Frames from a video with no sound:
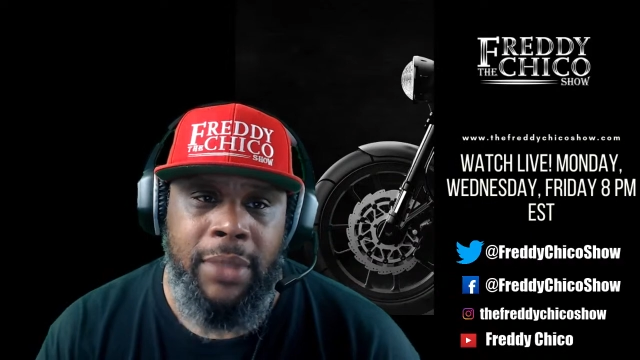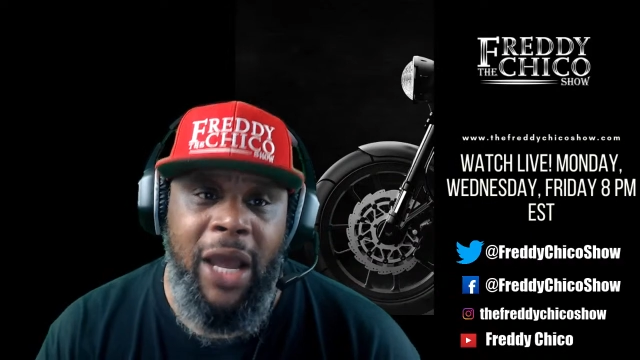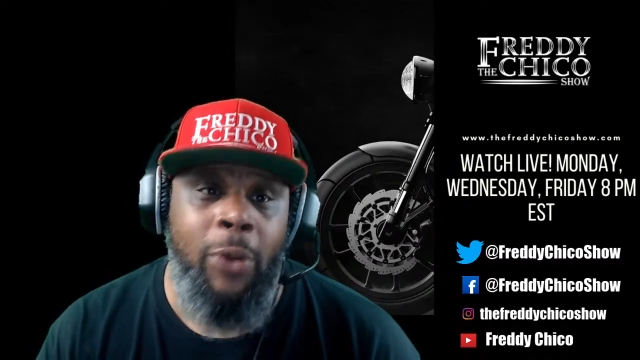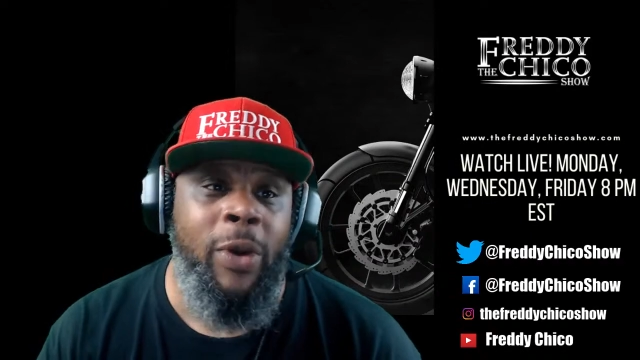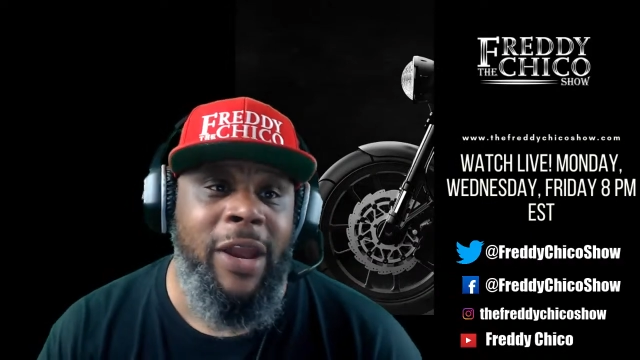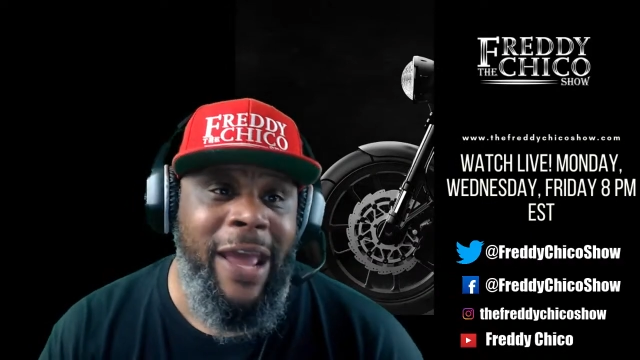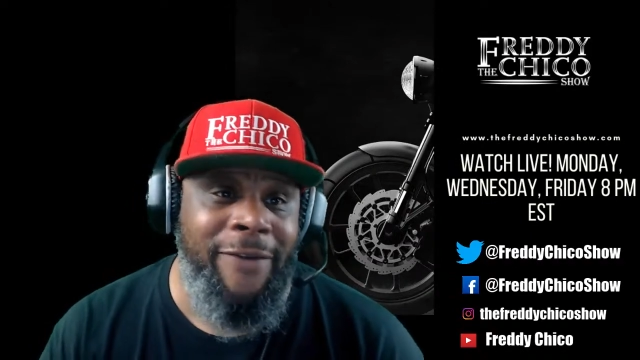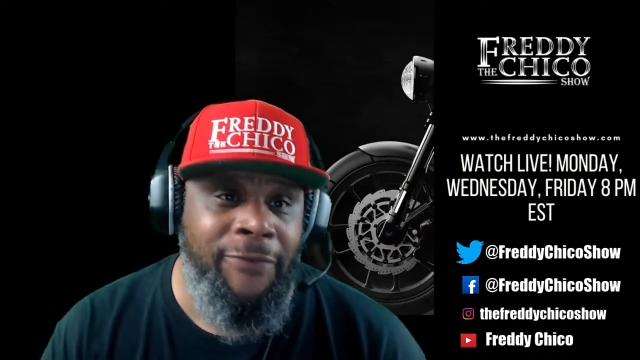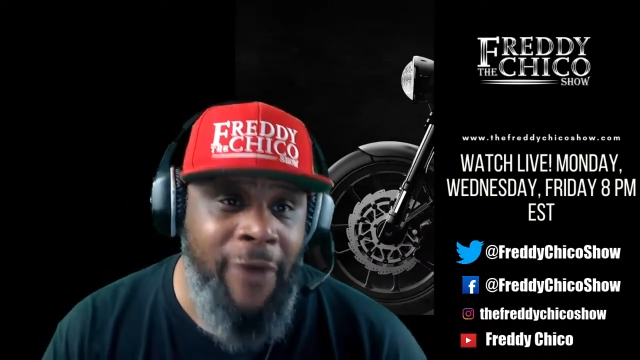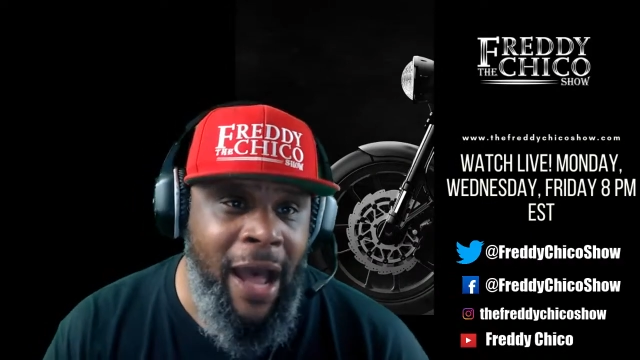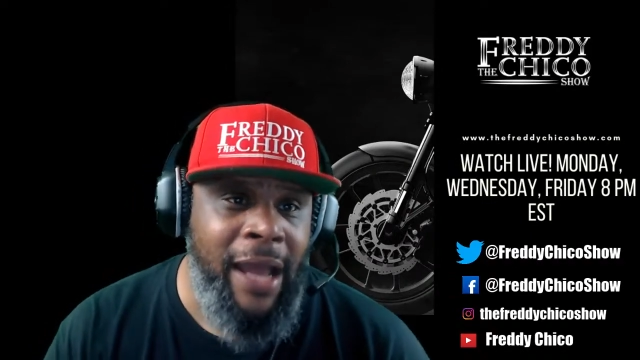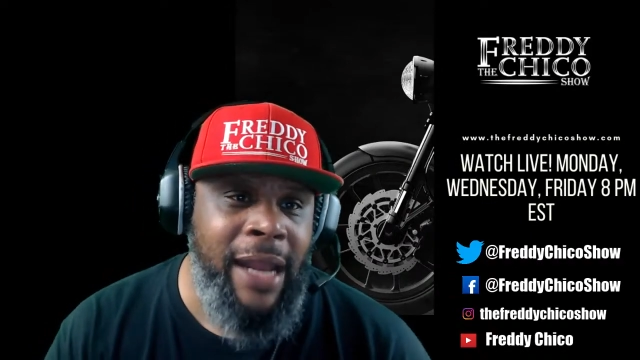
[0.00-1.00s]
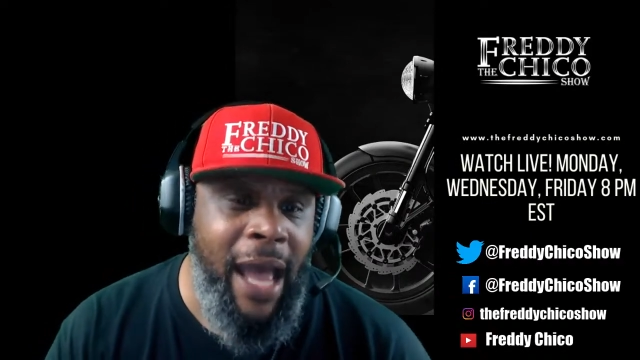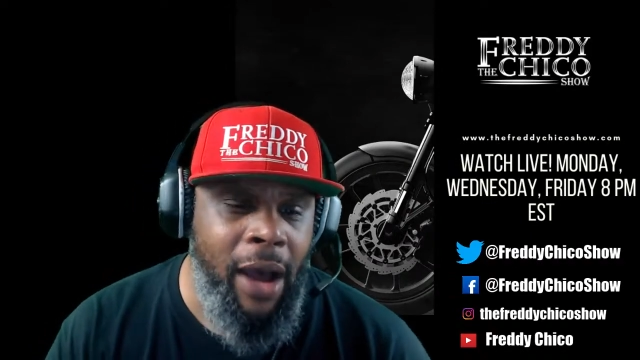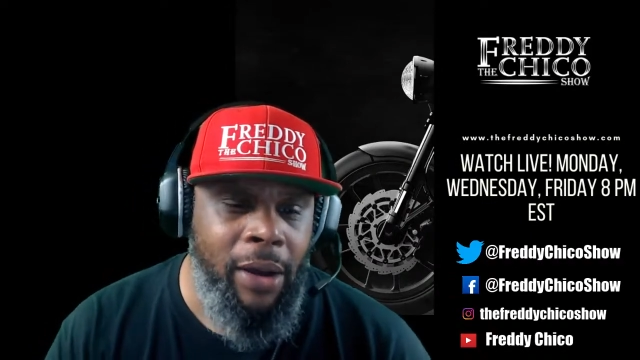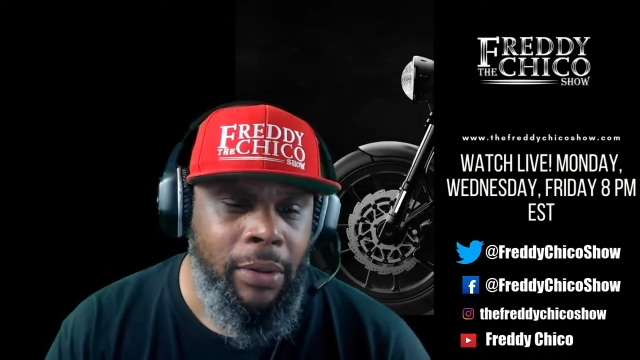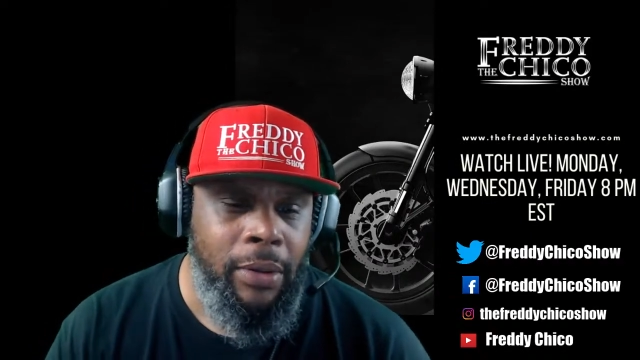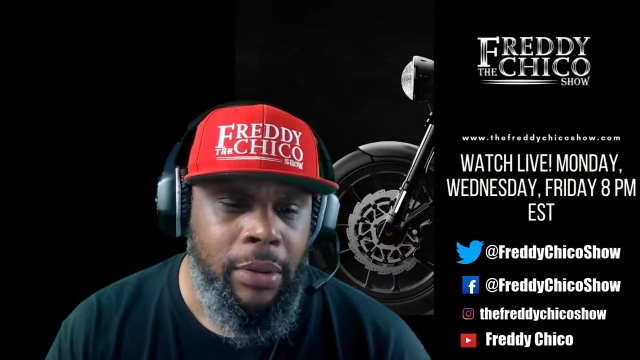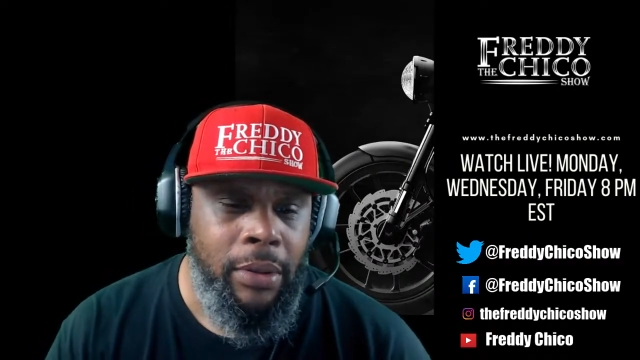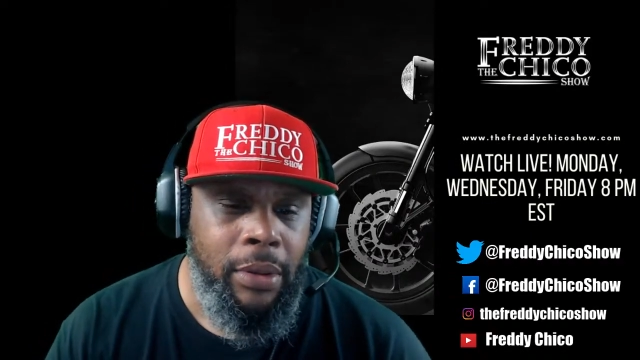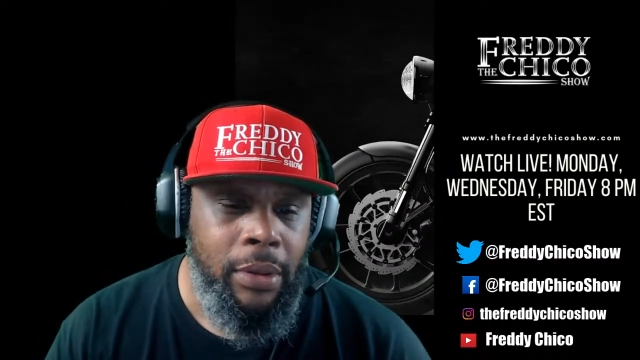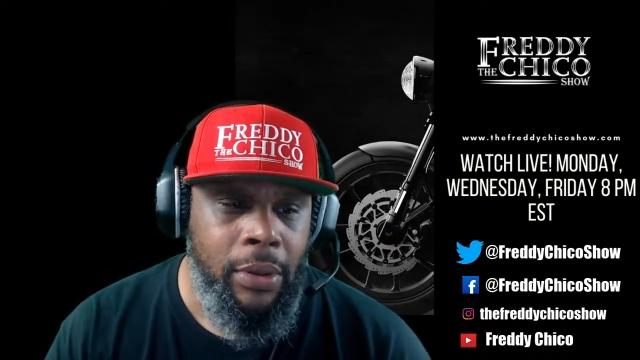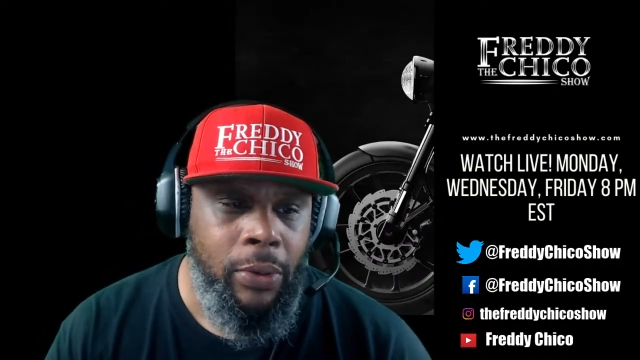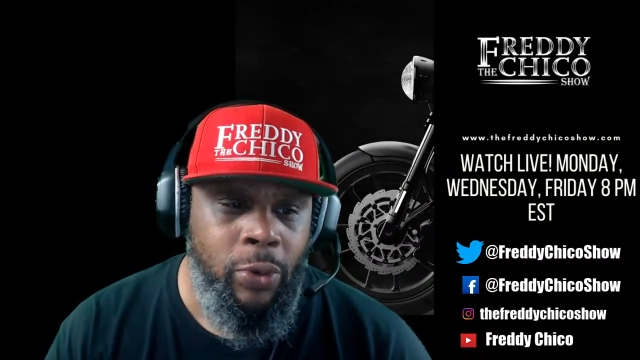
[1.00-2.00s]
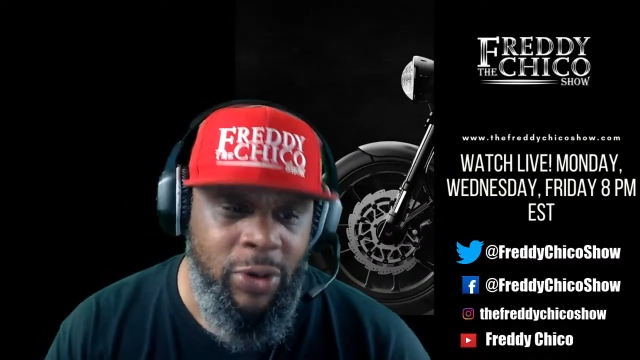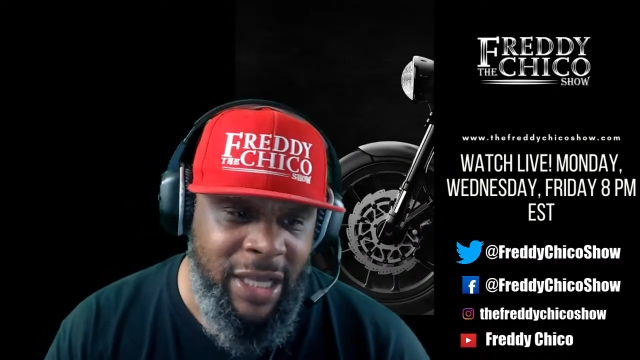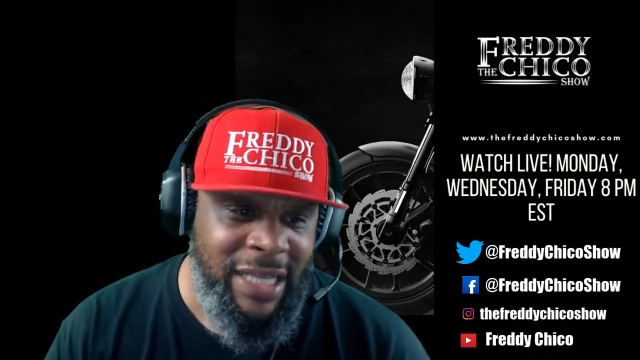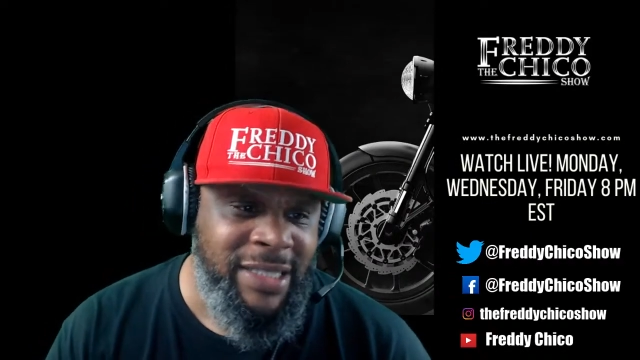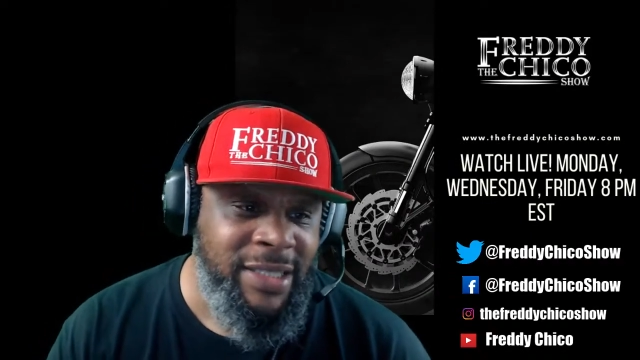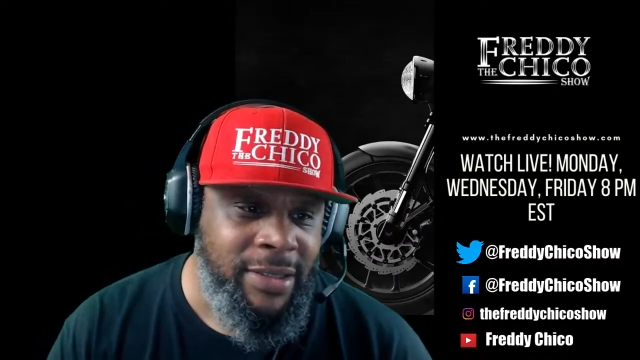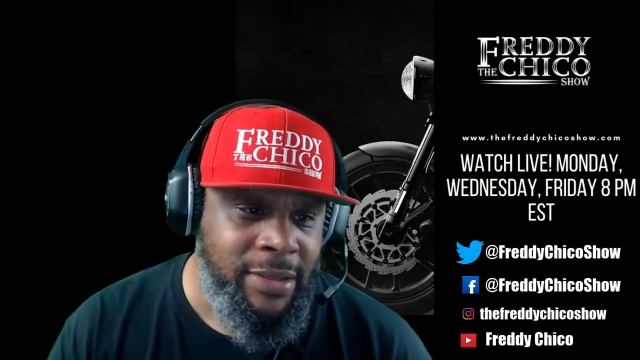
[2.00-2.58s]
And when they find out, will they